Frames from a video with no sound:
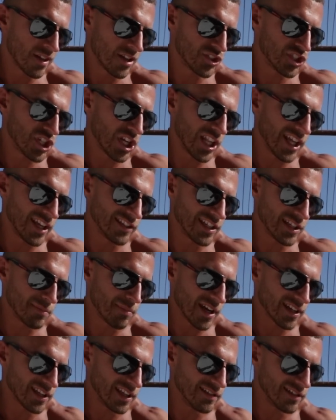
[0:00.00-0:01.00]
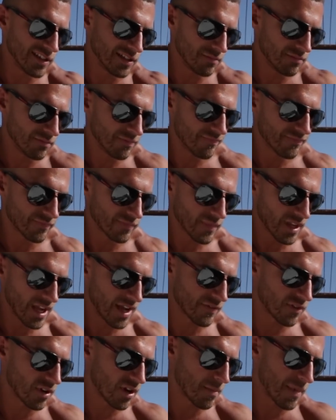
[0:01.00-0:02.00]
chelated magnesium.
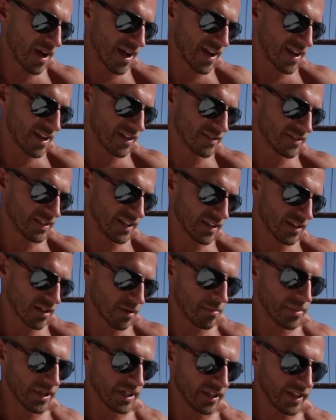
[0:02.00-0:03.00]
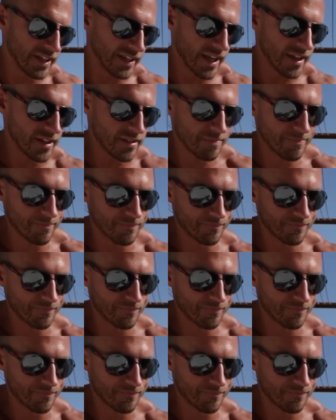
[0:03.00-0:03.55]
I've got my zinc picolinate.